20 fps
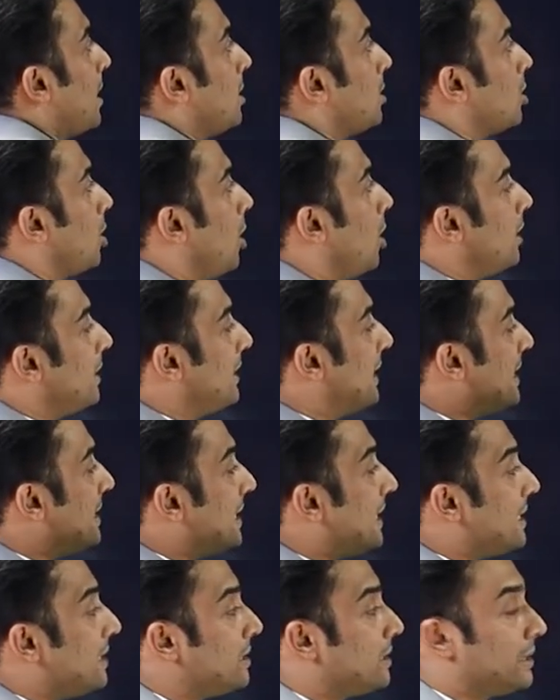So this
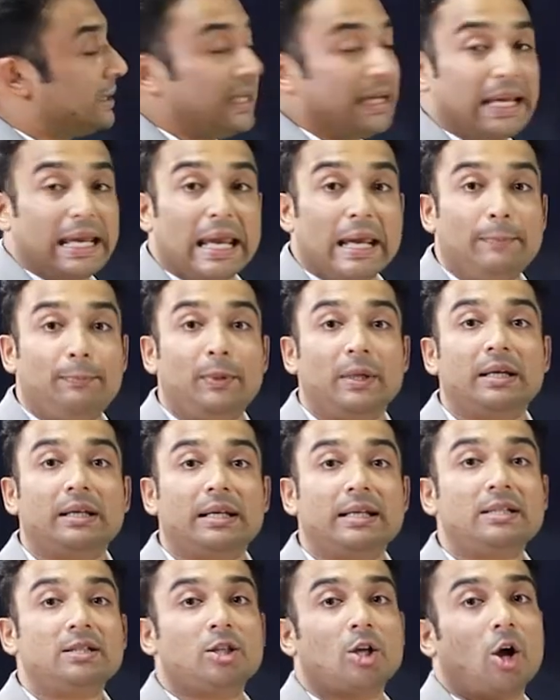is the
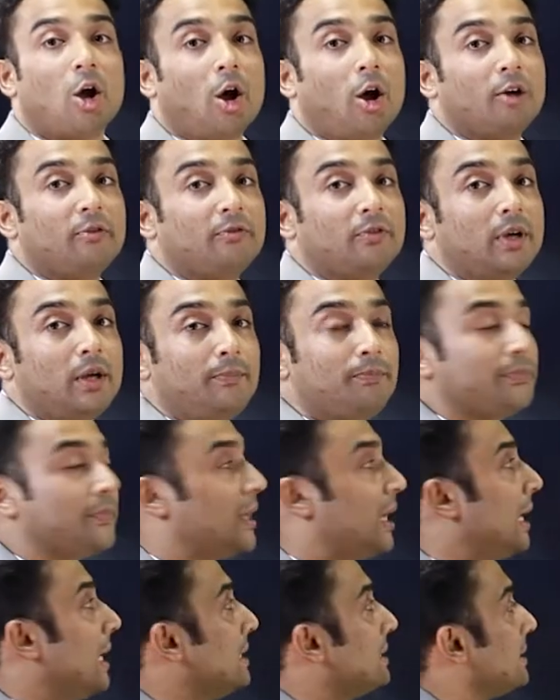appearance of
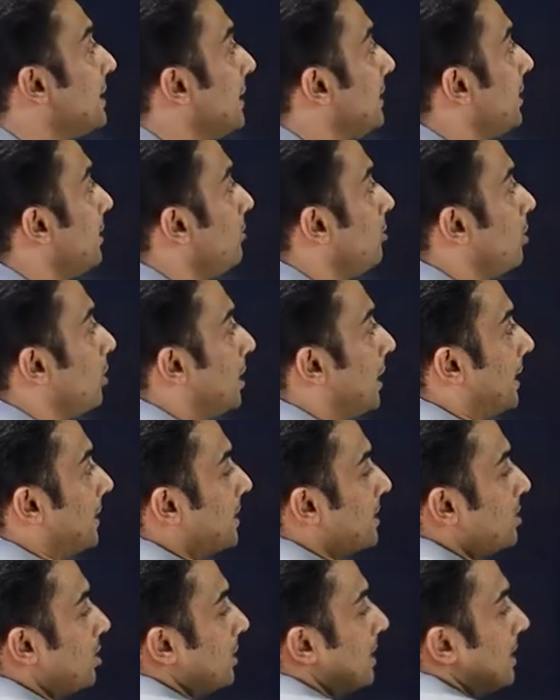ulcerative
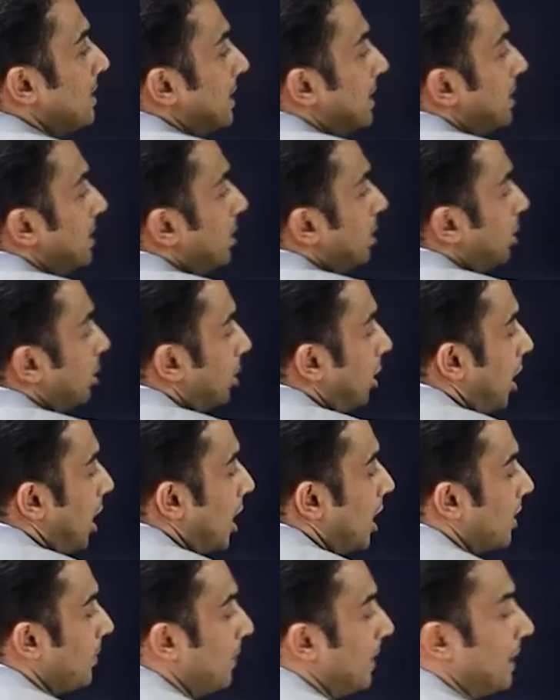colitis. So this is
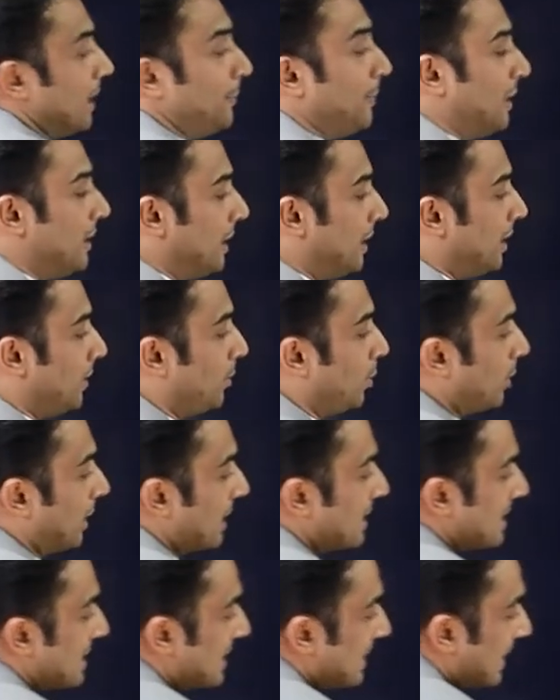normal epithelium. You
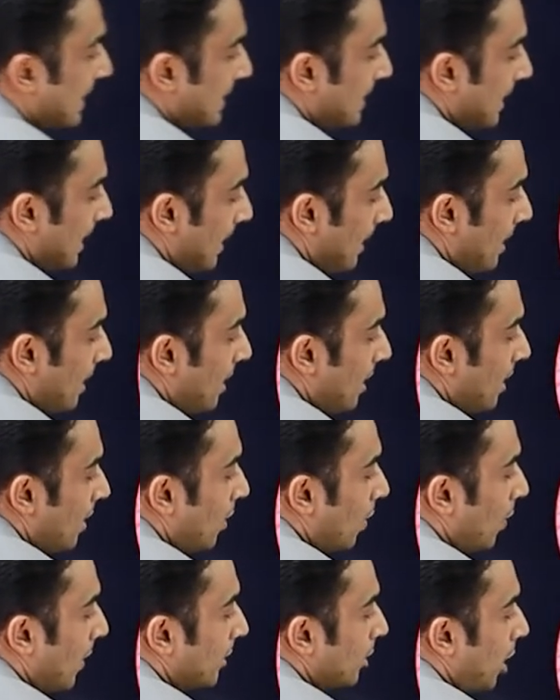can see the
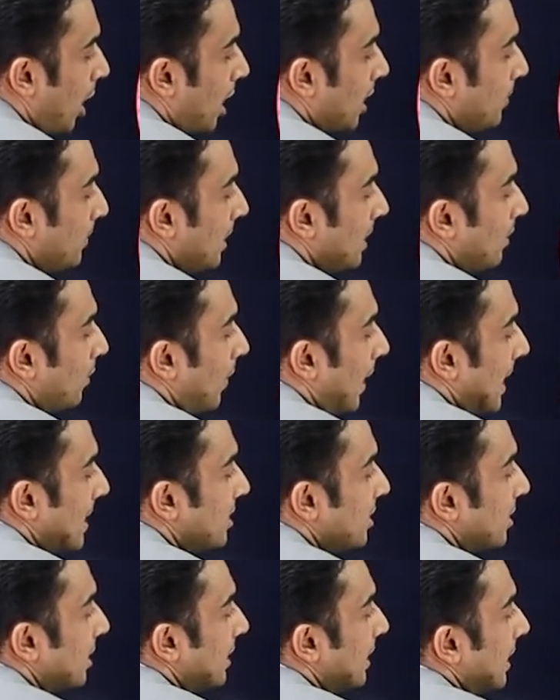normal
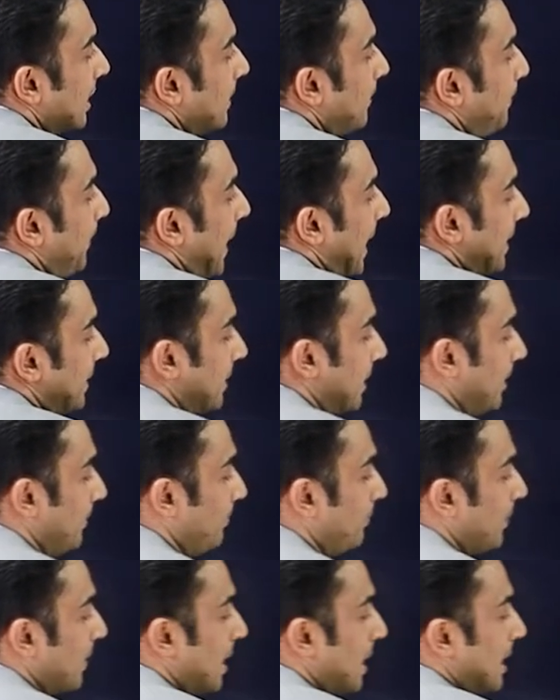vascular
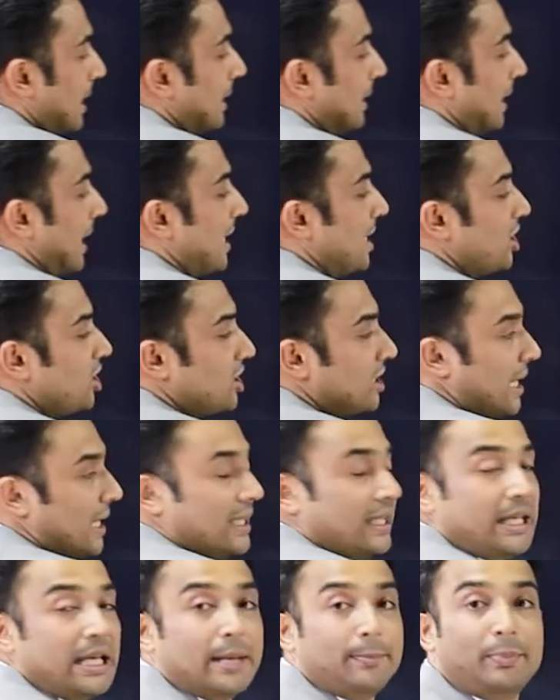pattern, nice
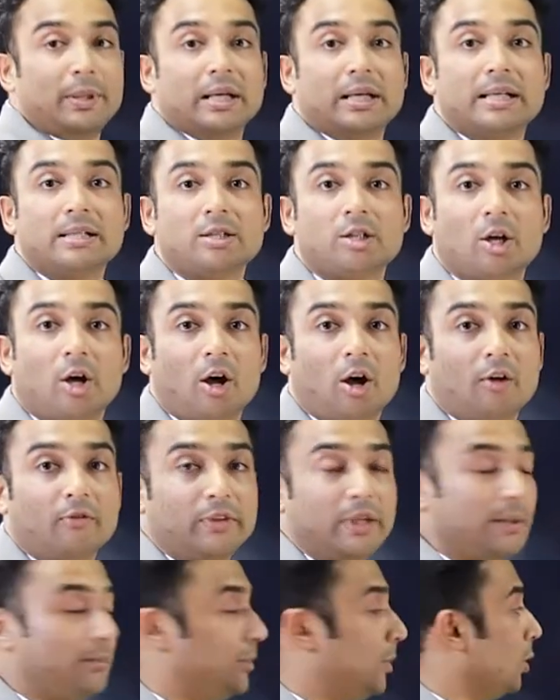shiny appearance of
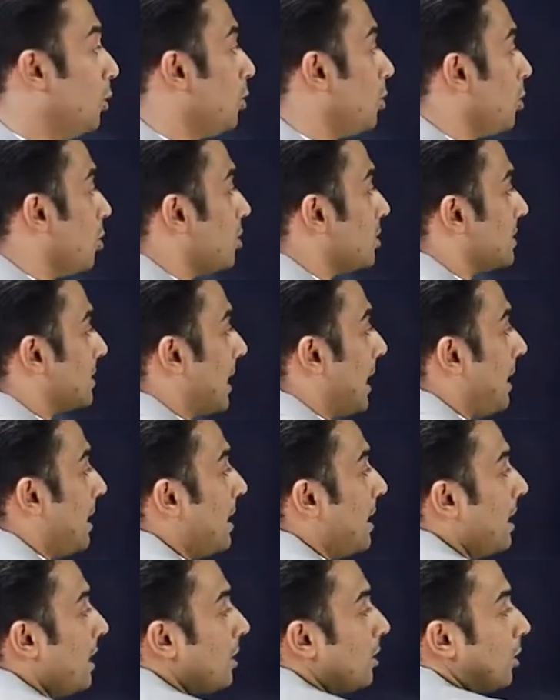the
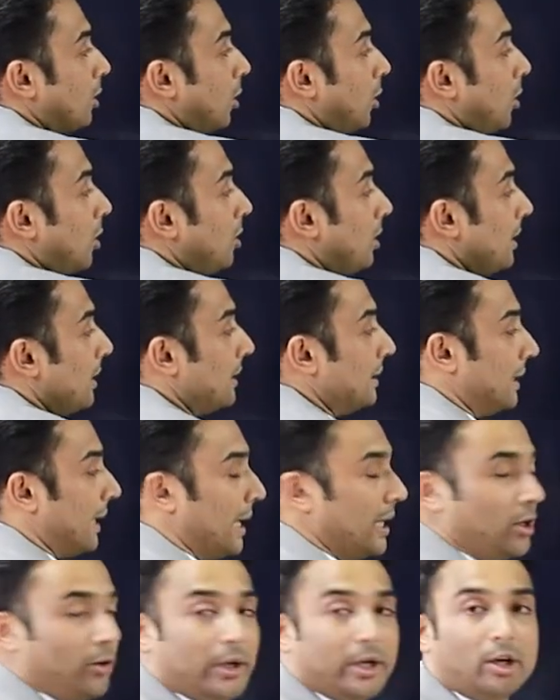mucosa, no
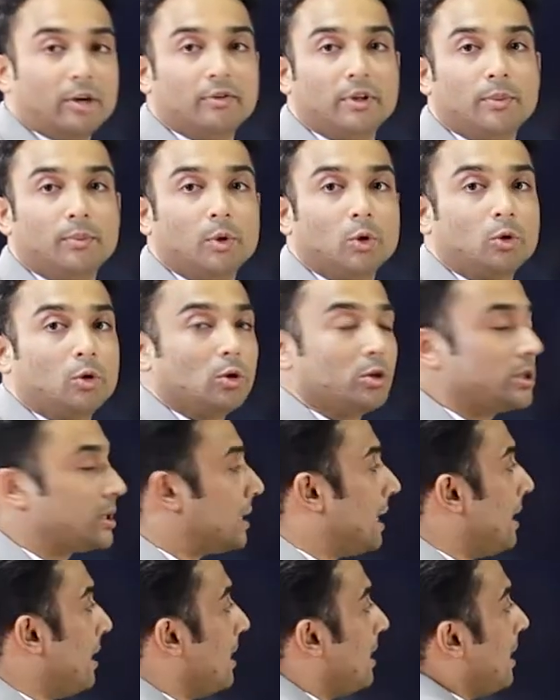narrowing of the
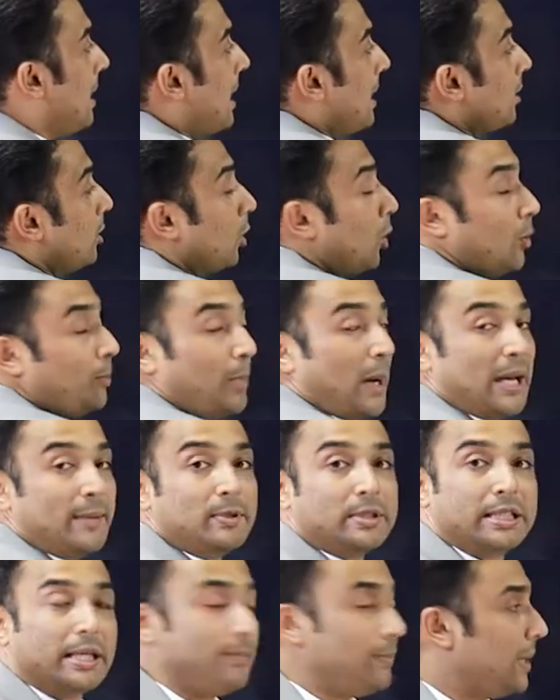mucosa, no pipe
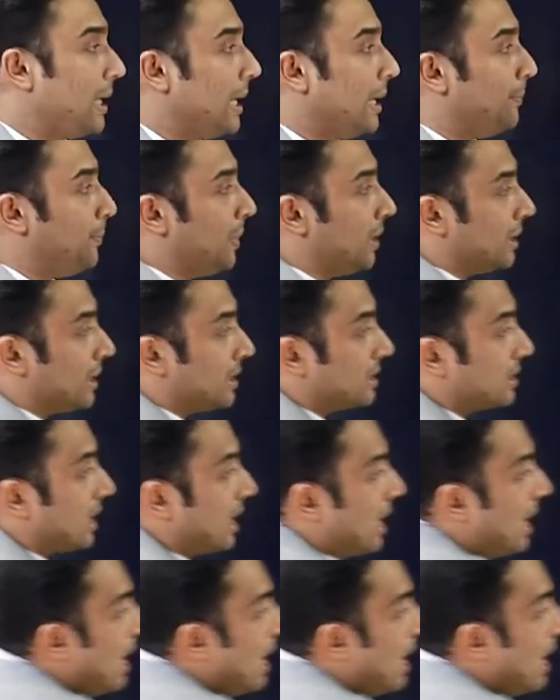step appearance.